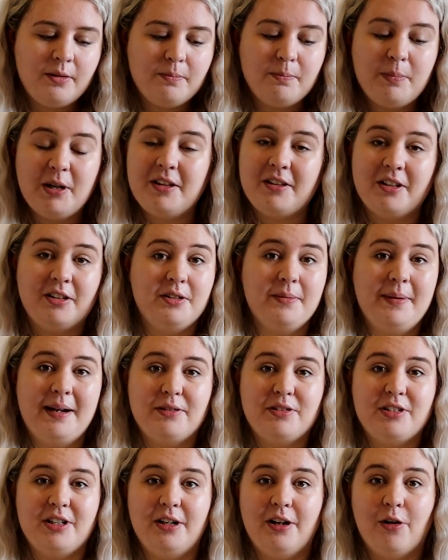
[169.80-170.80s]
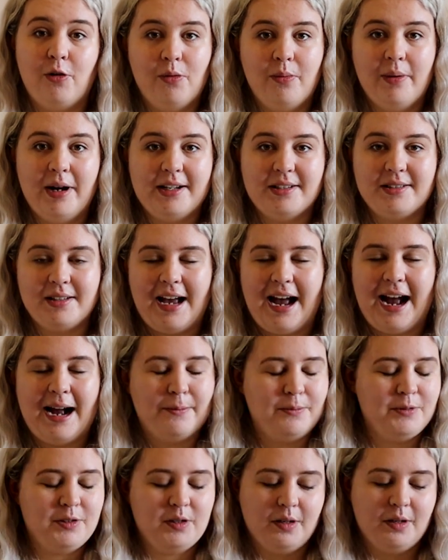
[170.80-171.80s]
Big Thunder Mountain, always
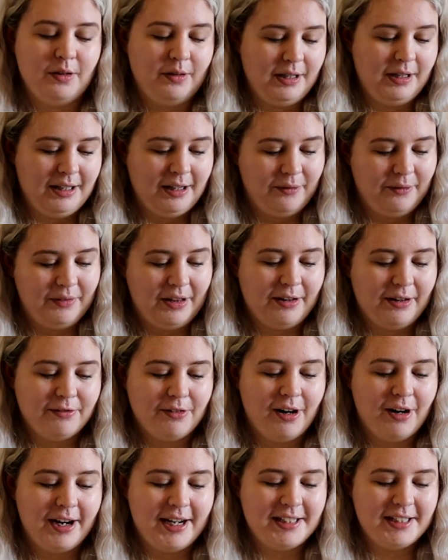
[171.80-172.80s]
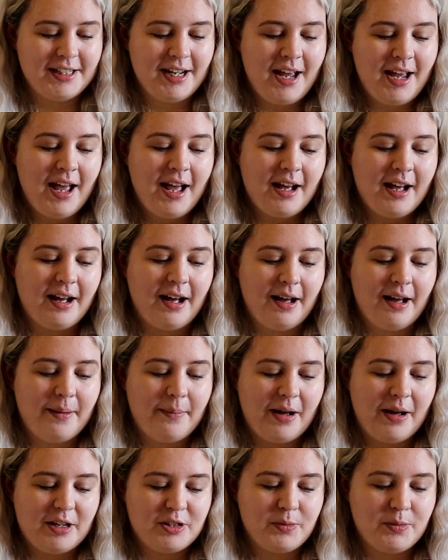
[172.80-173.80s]
absolutely love that ride,
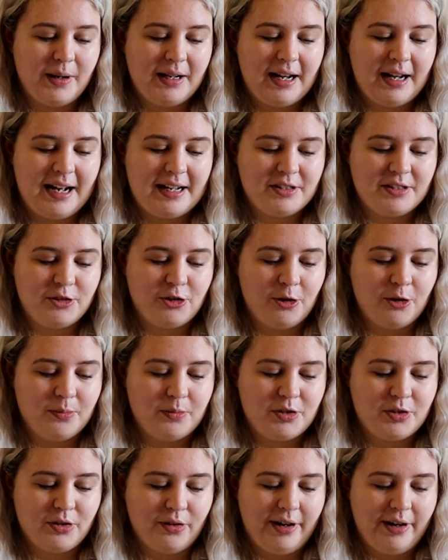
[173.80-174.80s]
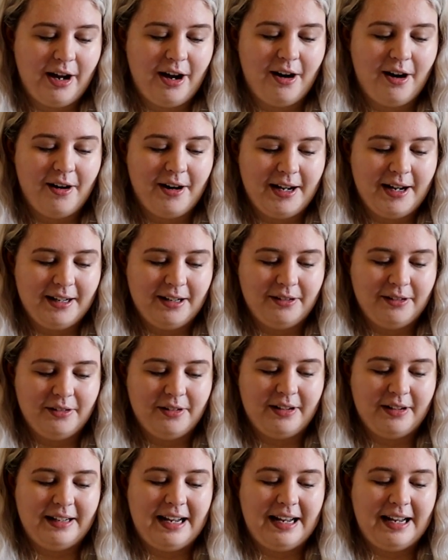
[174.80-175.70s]
as well as Tom Sawyer Island.